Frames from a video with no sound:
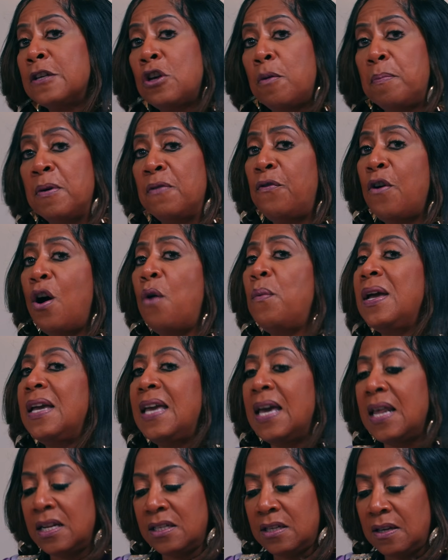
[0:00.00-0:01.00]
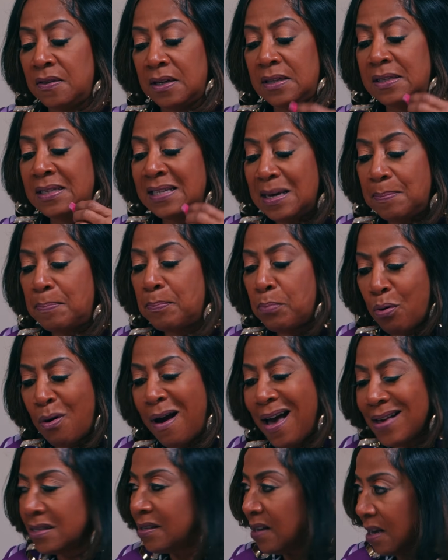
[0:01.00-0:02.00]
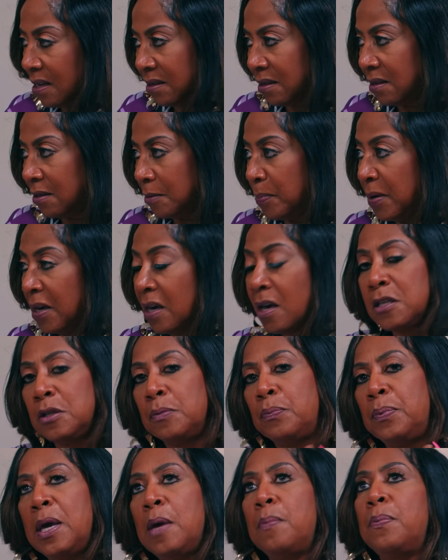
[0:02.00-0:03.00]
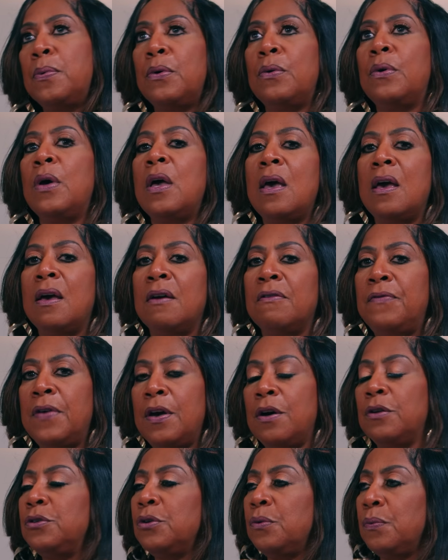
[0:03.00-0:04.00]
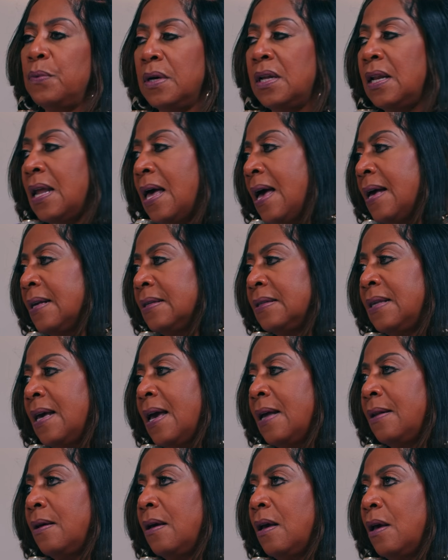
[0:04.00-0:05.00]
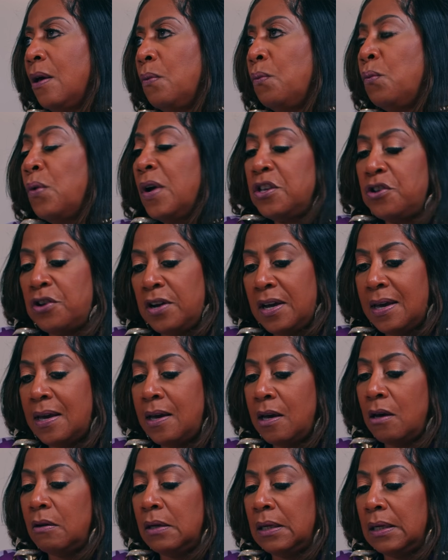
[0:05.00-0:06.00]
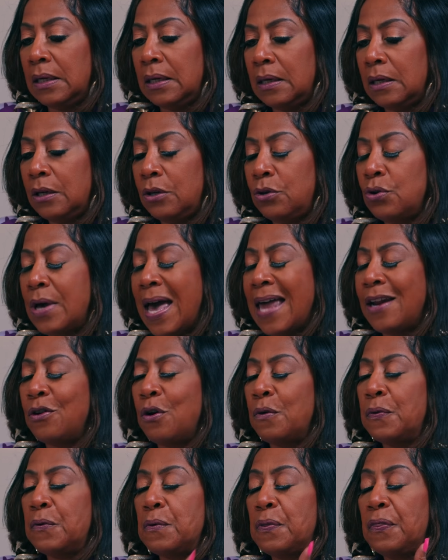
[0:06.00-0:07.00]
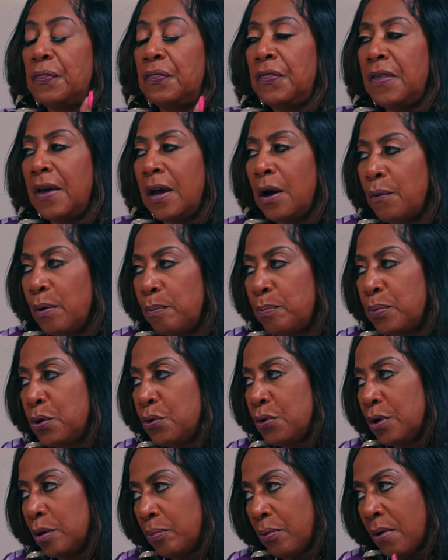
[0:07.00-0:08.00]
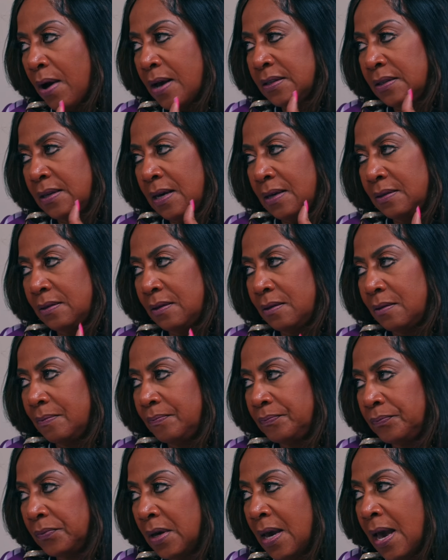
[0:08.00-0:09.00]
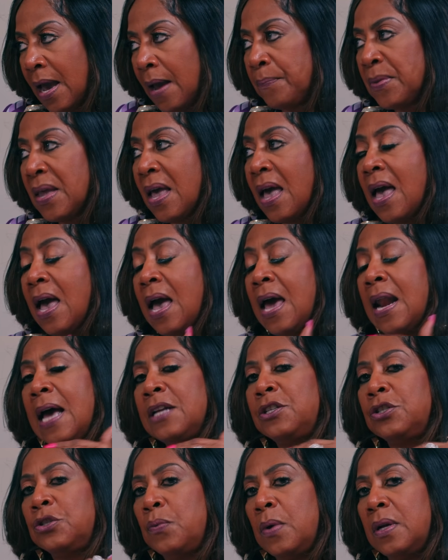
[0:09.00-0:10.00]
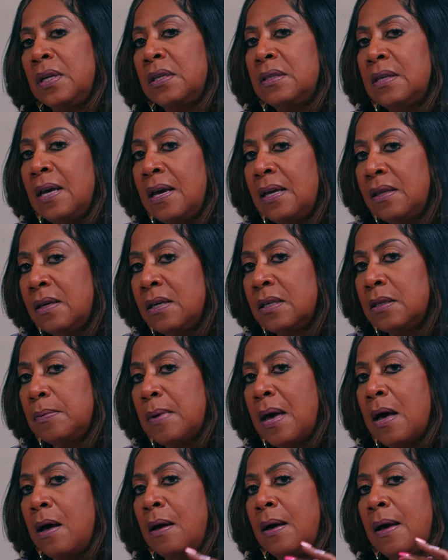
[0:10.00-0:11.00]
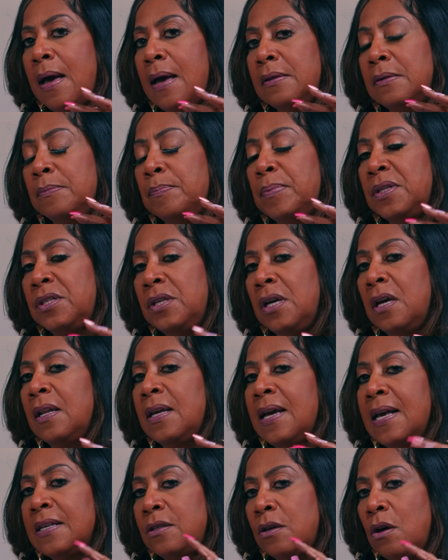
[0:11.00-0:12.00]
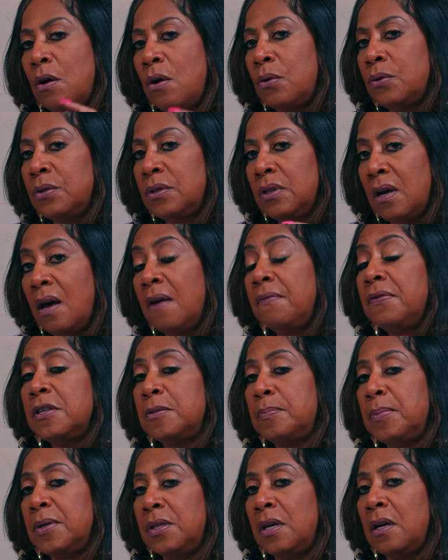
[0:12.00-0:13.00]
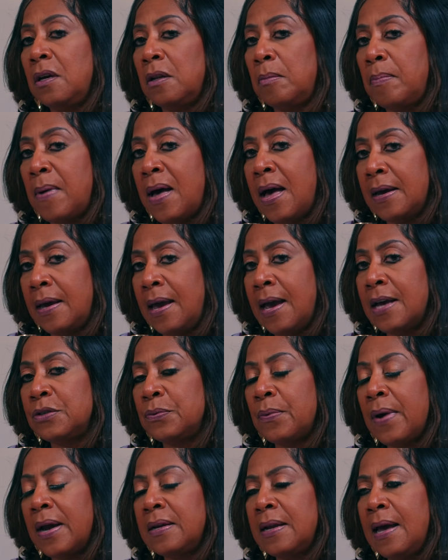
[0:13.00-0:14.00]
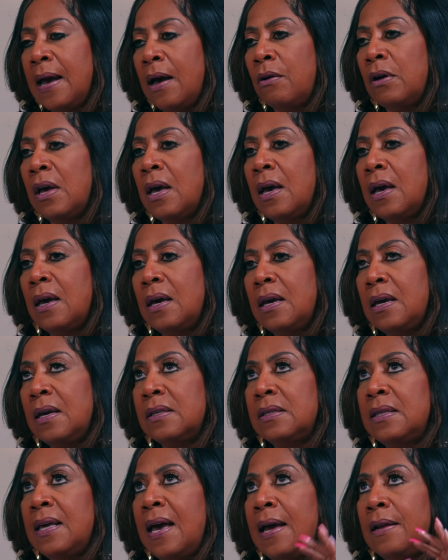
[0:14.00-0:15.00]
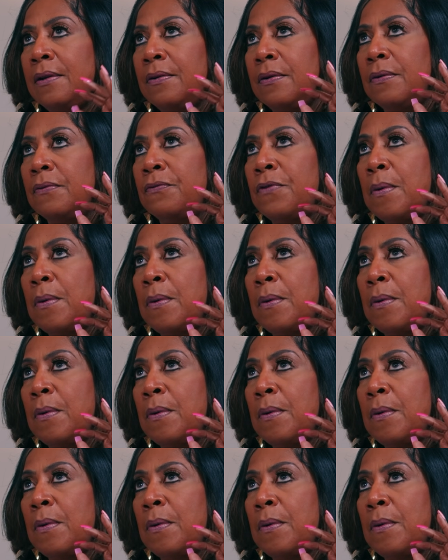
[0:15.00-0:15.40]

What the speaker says: So before we get into the deep processes, because people fail to realize that when you're healing, you got to go through therapeutic processes. Okay. And I just want to say this, particularly as the host of this particular podcast right now, is that